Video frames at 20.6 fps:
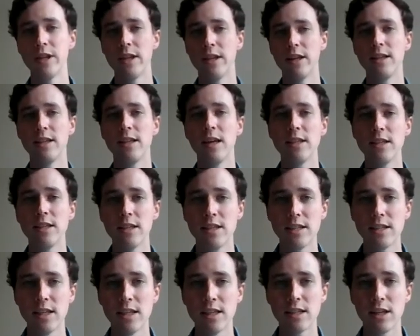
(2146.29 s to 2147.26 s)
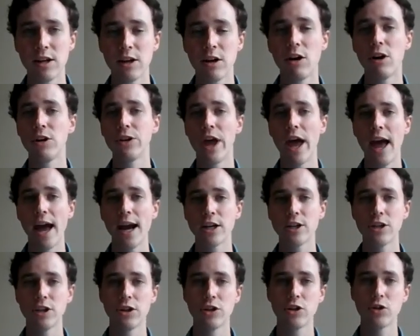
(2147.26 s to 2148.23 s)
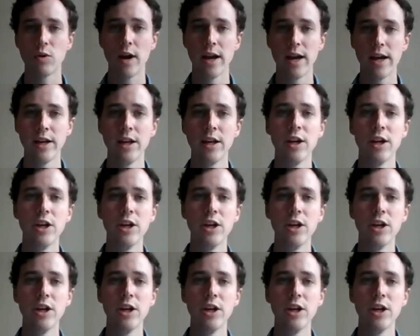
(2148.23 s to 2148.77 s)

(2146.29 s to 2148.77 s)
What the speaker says: that it does exist, and a call to action to try and